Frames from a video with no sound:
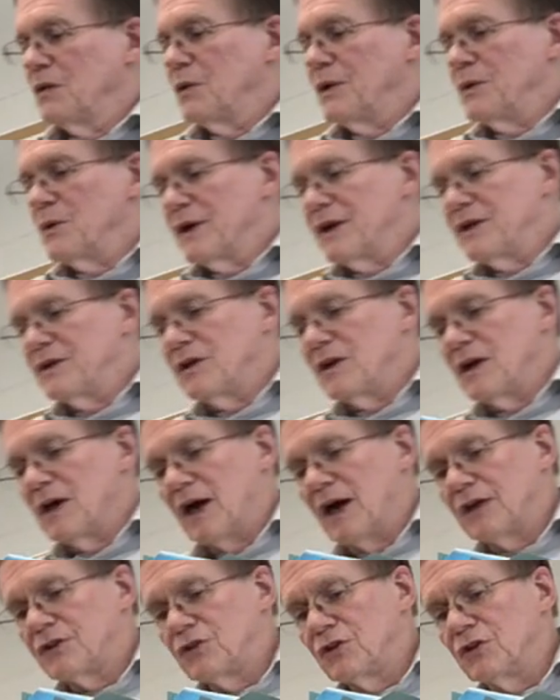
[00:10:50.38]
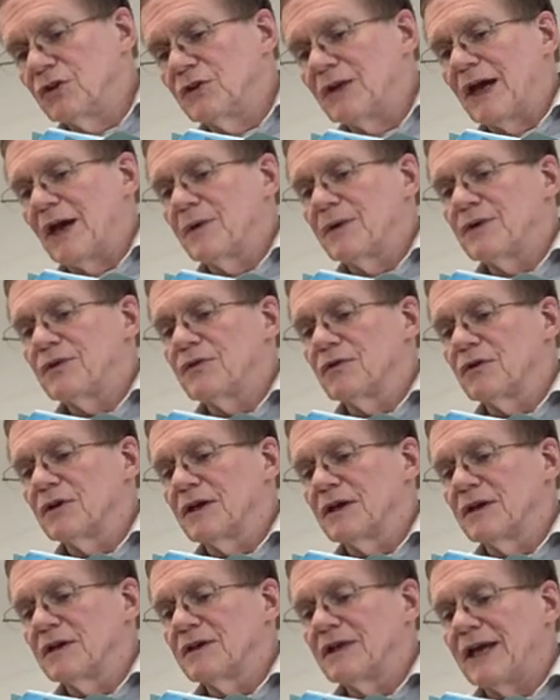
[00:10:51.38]
We were in uh, two, now we're in three.
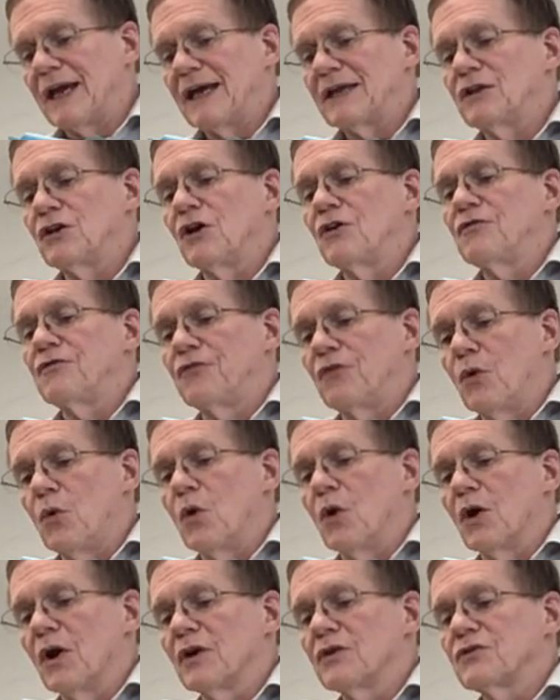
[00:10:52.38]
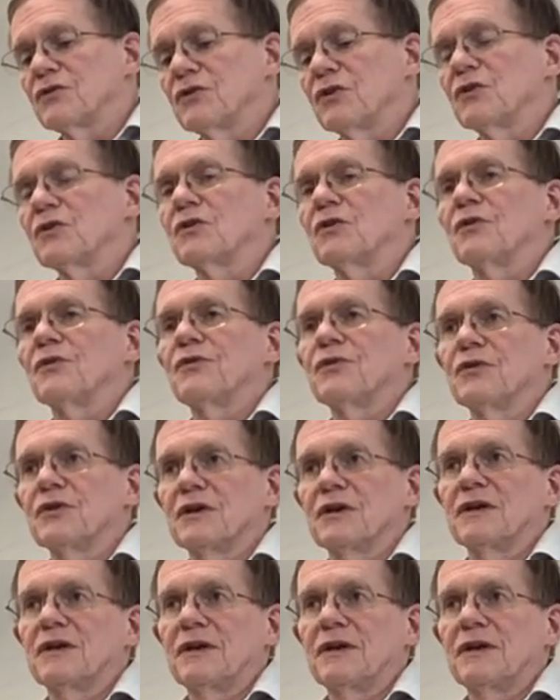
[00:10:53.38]
Canto four, circle three.